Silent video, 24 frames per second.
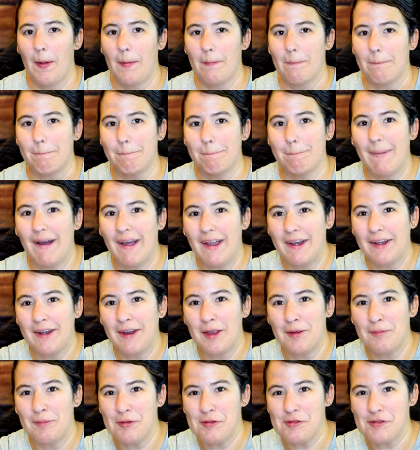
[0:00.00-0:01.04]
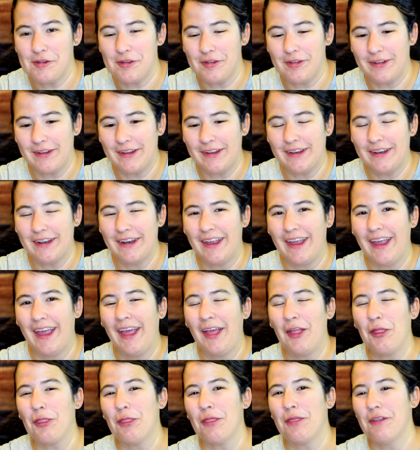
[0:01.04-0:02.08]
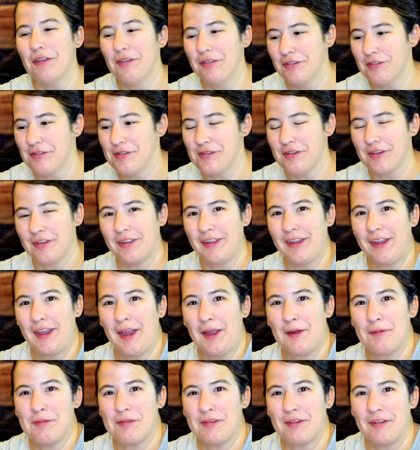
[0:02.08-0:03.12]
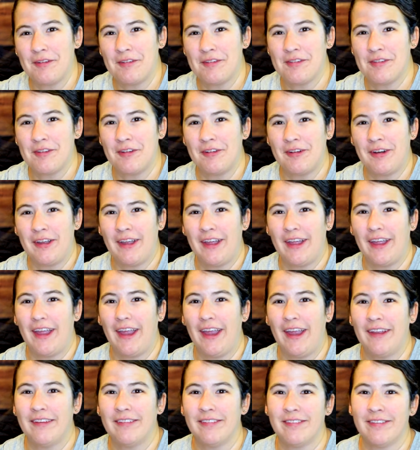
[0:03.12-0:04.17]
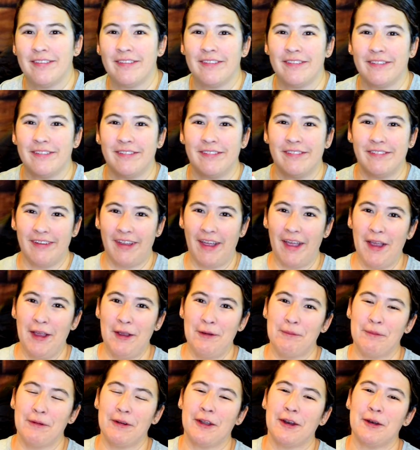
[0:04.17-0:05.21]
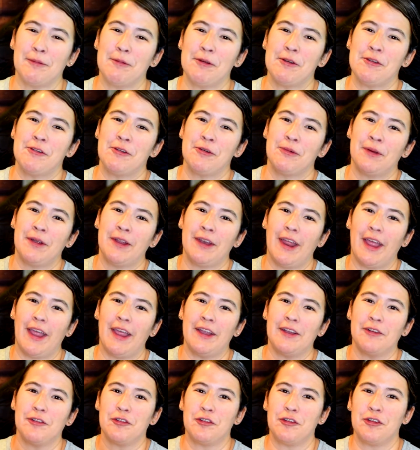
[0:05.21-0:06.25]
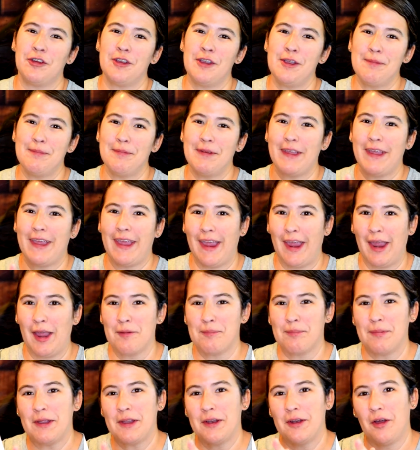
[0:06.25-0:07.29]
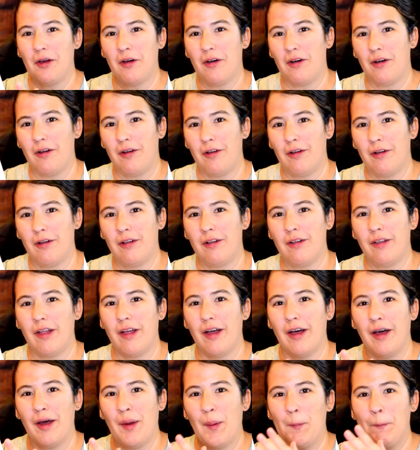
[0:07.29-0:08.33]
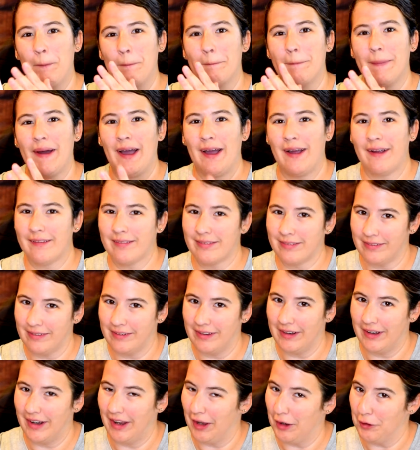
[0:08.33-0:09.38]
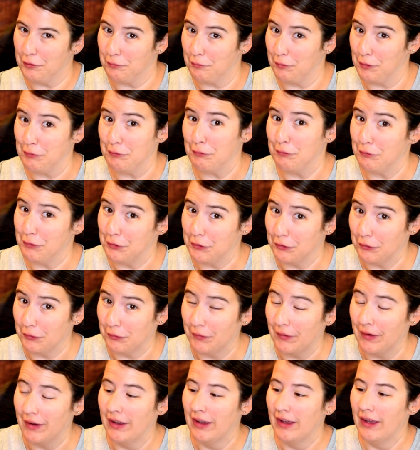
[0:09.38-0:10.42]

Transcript: My name is Jillian, and this is Jillian Camps Arizona, and today we're going to be doing a cheap camping haul unboxing and review.